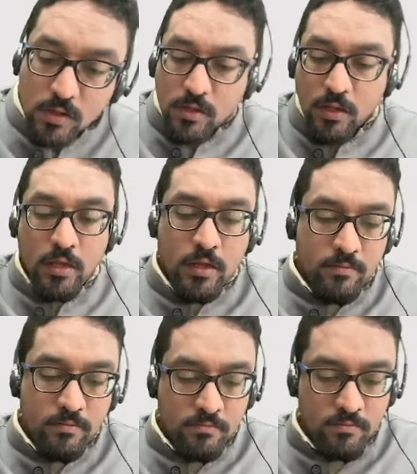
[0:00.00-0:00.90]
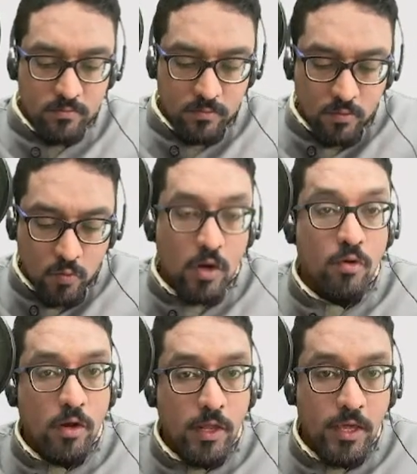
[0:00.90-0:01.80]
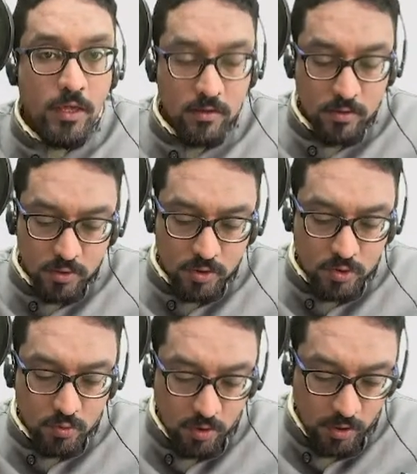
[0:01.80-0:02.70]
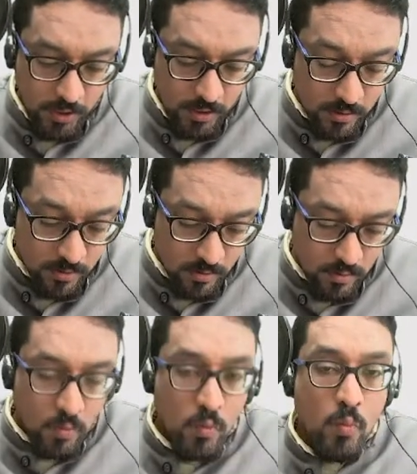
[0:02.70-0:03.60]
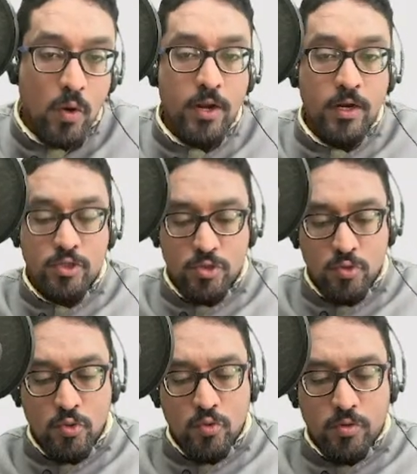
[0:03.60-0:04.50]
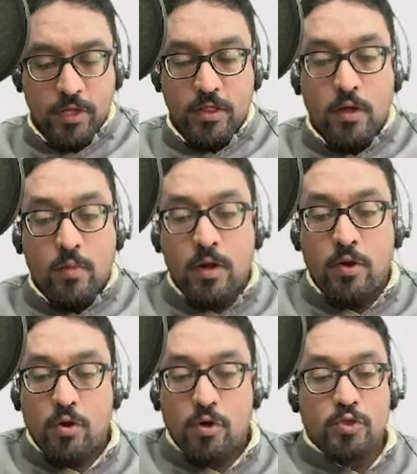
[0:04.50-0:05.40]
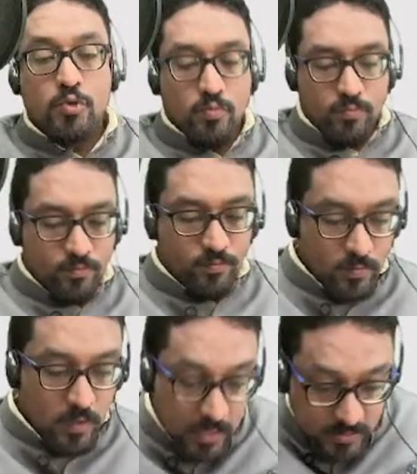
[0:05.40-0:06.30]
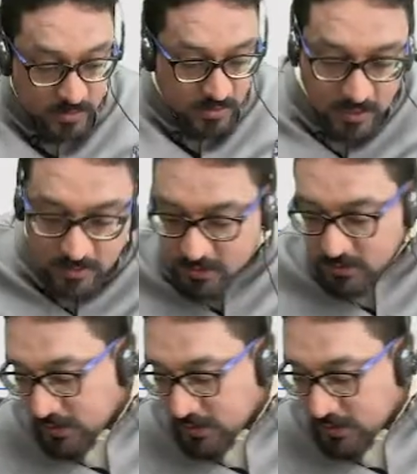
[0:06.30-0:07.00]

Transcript: One only, Two only. One and two. Neither one nor two. Answer this. Answer this.